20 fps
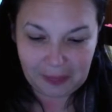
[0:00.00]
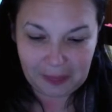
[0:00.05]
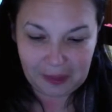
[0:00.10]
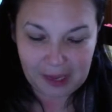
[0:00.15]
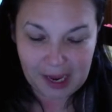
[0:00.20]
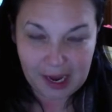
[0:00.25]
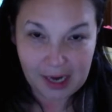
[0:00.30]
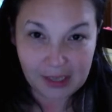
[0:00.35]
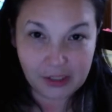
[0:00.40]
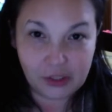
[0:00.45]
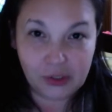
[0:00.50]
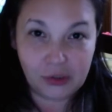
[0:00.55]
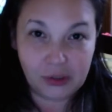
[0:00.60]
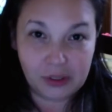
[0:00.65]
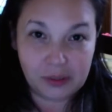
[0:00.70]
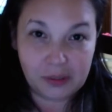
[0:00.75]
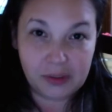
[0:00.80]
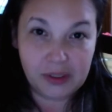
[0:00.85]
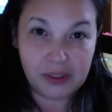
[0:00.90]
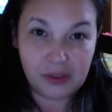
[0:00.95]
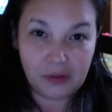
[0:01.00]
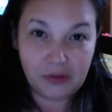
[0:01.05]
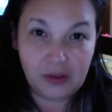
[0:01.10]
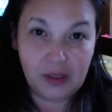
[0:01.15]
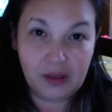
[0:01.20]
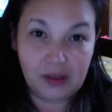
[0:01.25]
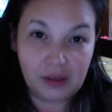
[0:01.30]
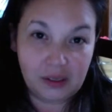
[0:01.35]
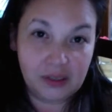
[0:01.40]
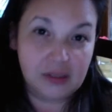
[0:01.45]
I truly believe
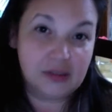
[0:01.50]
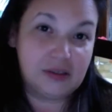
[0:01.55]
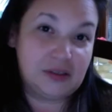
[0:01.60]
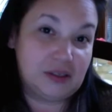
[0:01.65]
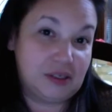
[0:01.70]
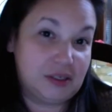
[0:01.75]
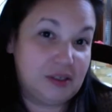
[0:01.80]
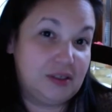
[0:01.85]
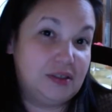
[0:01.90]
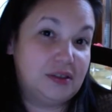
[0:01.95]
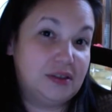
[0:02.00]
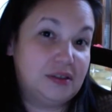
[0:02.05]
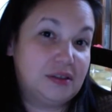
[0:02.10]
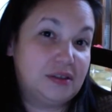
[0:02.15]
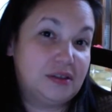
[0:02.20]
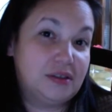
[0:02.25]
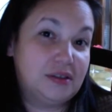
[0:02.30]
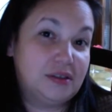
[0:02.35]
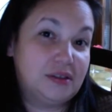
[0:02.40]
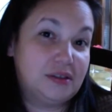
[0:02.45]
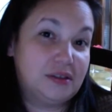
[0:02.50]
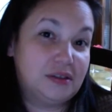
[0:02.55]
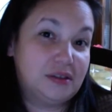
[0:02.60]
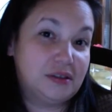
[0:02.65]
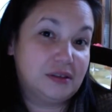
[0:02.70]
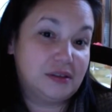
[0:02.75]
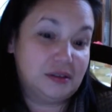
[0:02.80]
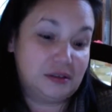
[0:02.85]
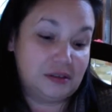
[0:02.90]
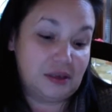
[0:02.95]
that this is
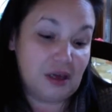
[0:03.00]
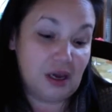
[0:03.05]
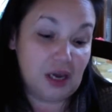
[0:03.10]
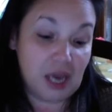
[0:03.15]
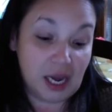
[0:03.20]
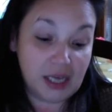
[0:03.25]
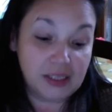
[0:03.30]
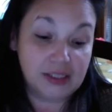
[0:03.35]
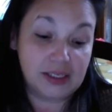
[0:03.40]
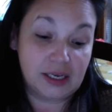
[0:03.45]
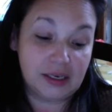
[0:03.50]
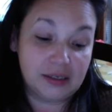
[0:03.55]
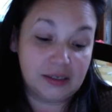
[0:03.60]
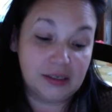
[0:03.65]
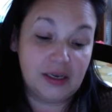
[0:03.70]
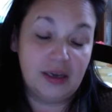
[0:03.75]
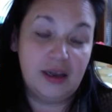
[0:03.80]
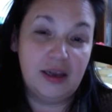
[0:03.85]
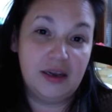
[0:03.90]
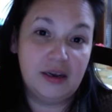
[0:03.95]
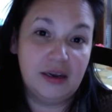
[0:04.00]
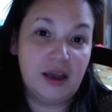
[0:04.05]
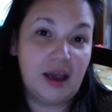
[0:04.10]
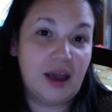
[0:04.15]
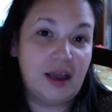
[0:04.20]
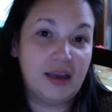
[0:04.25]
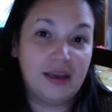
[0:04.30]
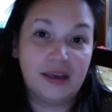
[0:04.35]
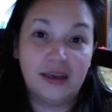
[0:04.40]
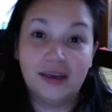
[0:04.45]
a godsend, and
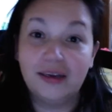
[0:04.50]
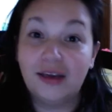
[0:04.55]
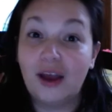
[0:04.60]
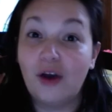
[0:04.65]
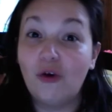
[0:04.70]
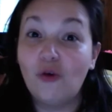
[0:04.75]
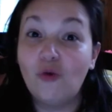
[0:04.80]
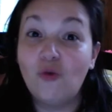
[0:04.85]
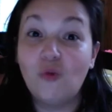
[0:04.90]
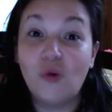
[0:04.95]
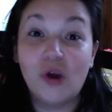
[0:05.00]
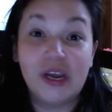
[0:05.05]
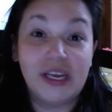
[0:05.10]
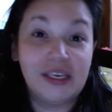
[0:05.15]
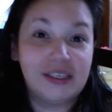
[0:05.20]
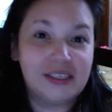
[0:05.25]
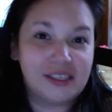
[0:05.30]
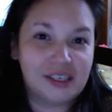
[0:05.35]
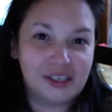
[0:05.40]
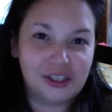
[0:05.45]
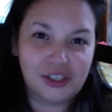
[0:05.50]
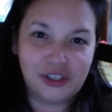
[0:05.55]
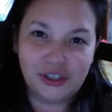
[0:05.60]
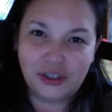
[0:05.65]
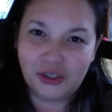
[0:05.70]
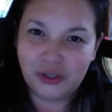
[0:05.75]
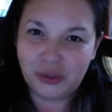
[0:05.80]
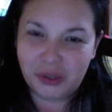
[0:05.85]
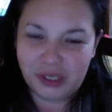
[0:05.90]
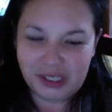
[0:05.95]
I cannot wait
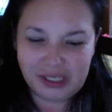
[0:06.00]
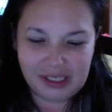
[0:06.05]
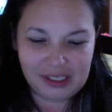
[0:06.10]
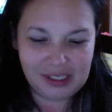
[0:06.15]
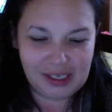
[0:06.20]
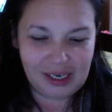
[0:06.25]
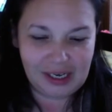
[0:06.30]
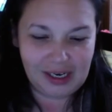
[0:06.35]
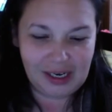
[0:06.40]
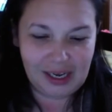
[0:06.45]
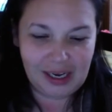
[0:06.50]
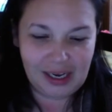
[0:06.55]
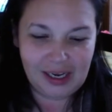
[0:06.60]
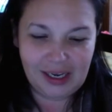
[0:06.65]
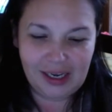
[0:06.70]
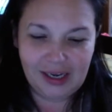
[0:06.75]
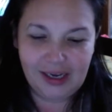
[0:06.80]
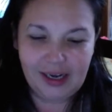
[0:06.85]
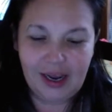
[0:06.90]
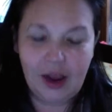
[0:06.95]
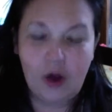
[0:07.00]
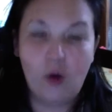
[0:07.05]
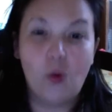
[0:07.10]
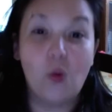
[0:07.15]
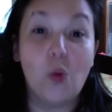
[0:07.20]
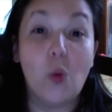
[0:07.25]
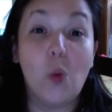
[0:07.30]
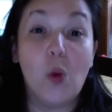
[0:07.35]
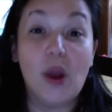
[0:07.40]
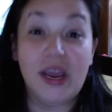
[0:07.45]
to do it, and I cannot
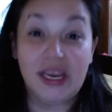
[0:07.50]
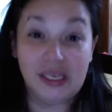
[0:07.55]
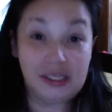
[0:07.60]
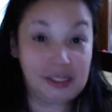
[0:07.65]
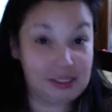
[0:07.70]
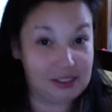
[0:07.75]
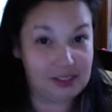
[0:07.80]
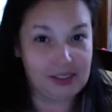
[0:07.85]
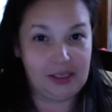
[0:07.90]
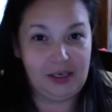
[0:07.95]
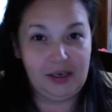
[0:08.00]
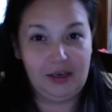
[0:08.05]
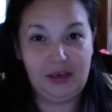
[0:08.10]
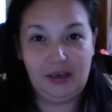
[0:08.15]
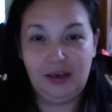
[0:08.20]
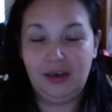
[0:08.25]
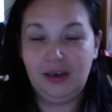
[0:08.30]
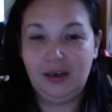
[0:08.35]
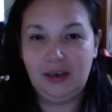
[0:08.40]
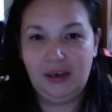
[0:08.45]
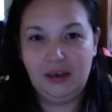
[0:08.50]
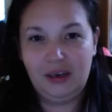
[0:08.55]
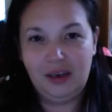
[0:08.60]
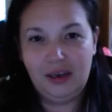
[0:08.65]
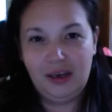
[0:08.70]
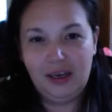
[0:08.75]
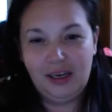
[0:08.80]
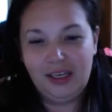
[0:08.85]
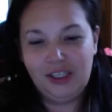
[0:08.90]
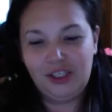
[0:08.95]
wait
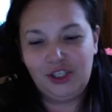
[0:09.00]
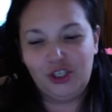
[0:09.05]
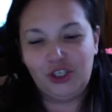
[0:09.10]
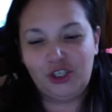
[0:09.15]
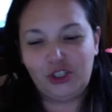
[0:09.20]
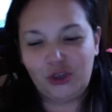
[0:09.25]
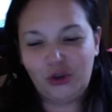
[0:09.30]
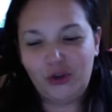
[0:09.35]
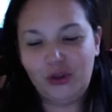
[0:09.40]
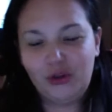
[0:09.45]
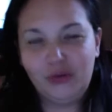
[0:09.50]
to show you the